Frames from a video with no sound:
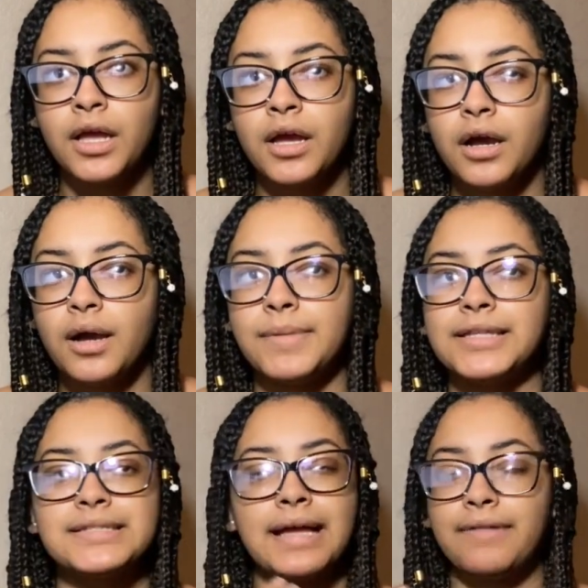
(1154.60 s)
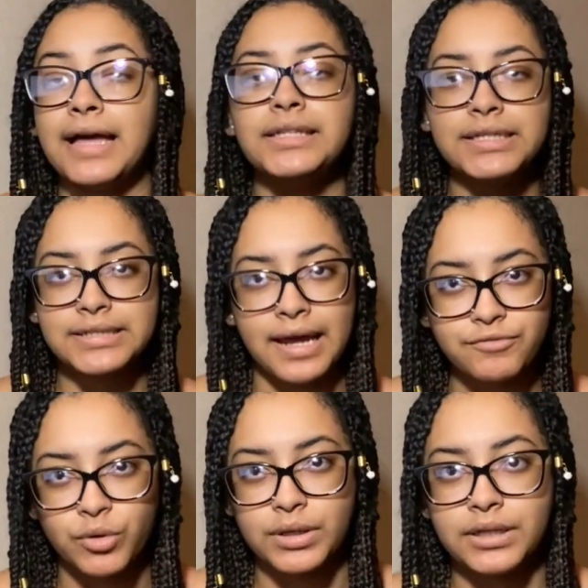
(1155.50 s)
At least have
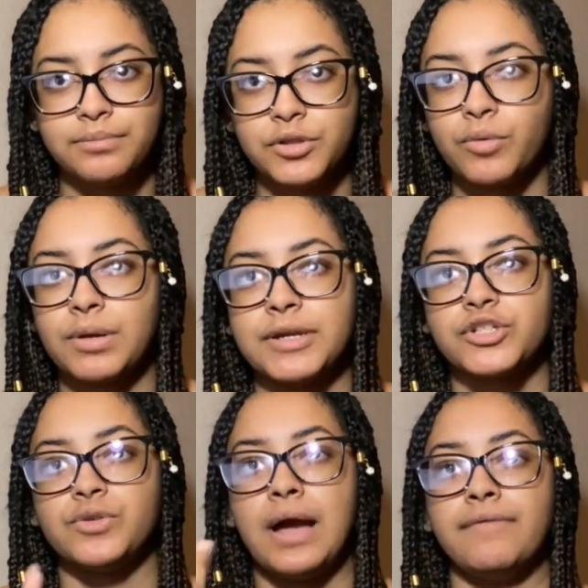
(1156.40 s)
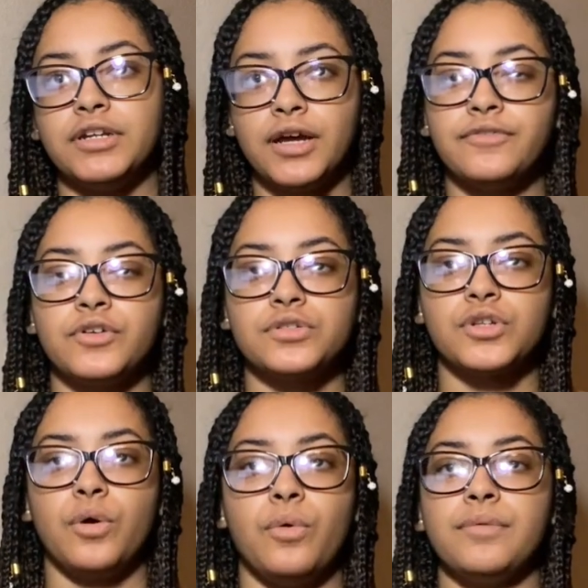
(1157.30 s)
20. You want to make sure you have enough
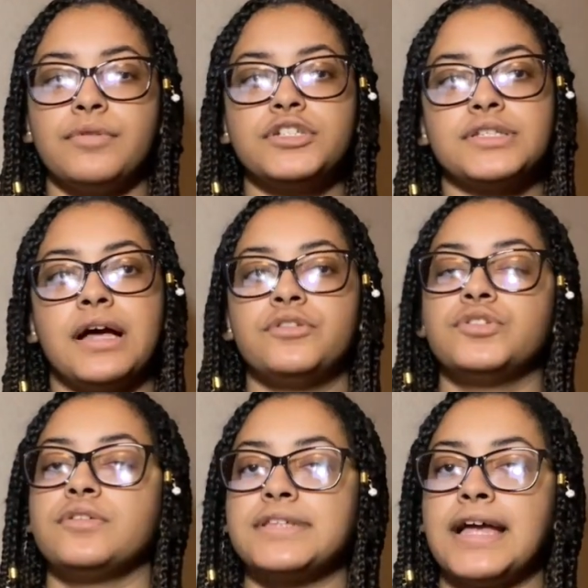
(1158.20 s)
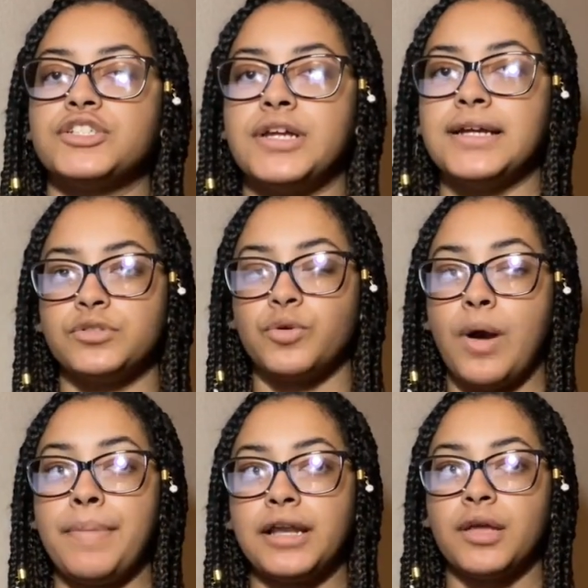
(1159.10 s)
so it reaches out to those hashtags. So
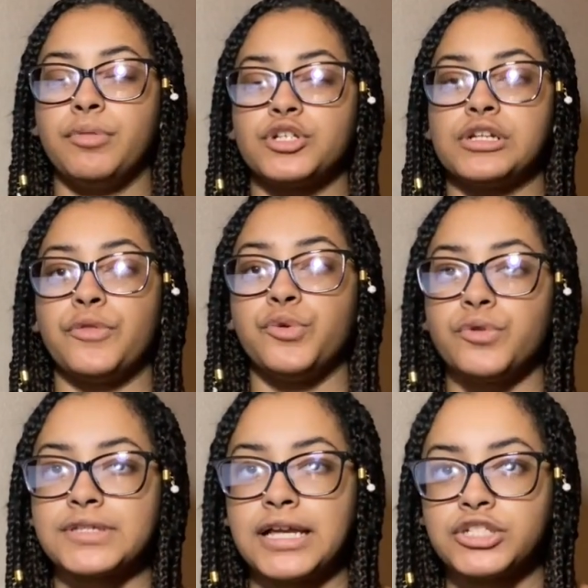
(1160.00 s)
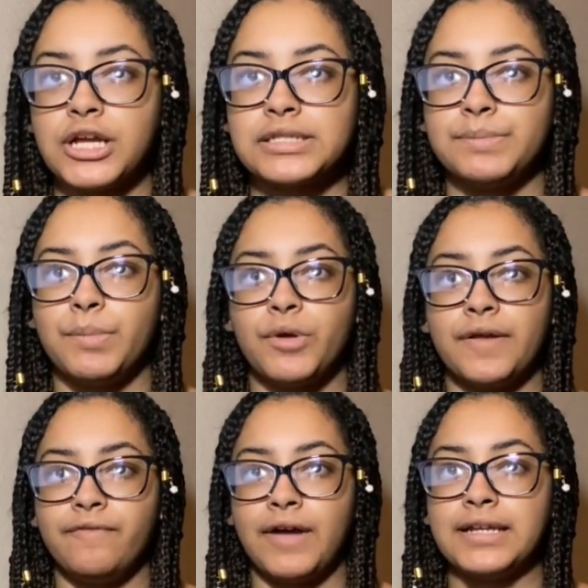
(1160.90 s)
Wattpad can push it out through those hashtags and people
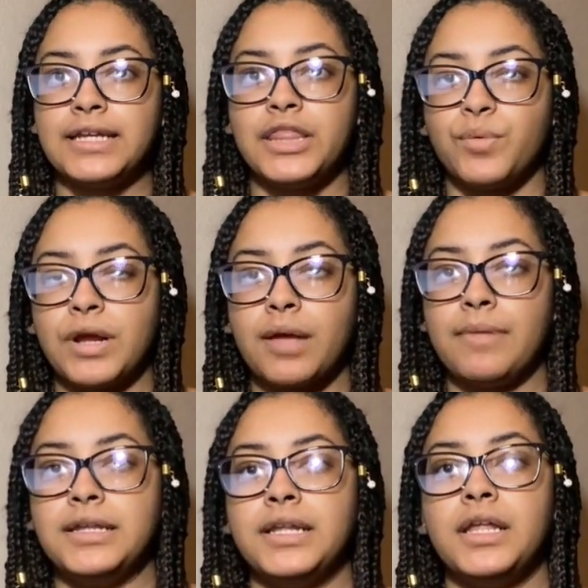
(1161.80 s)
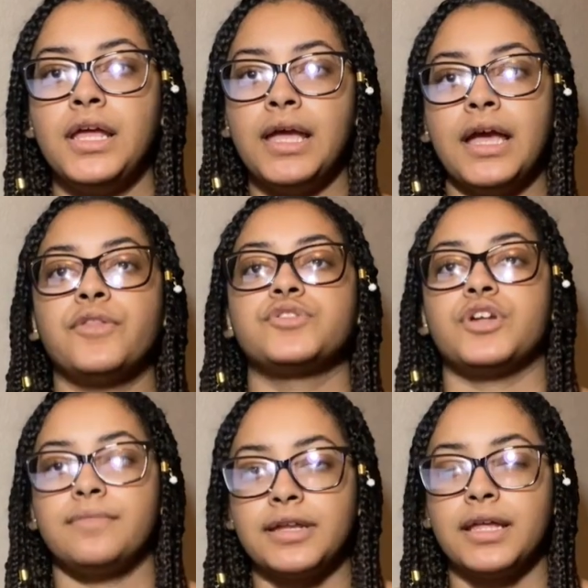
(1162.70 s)
can find it in the recommended and they'll
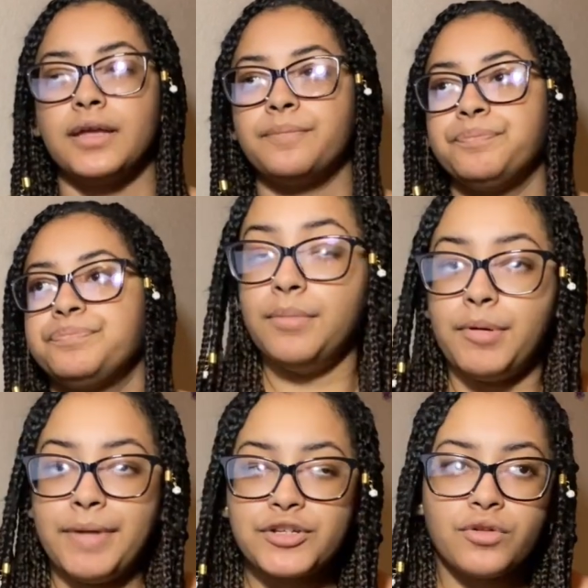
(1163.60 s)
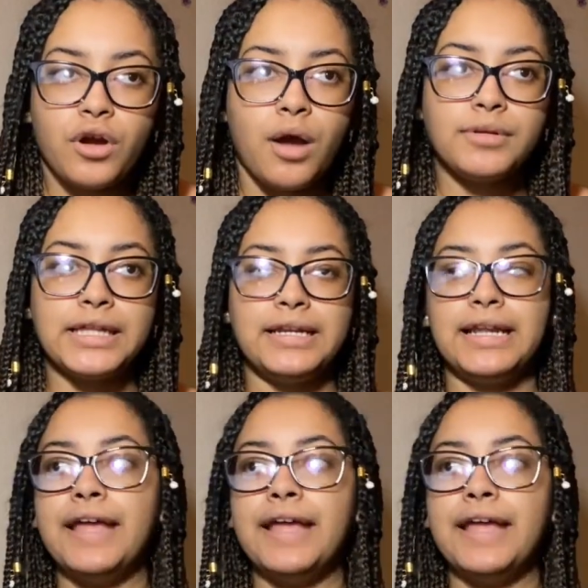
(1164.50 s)
start reading it. But make sure they're all related.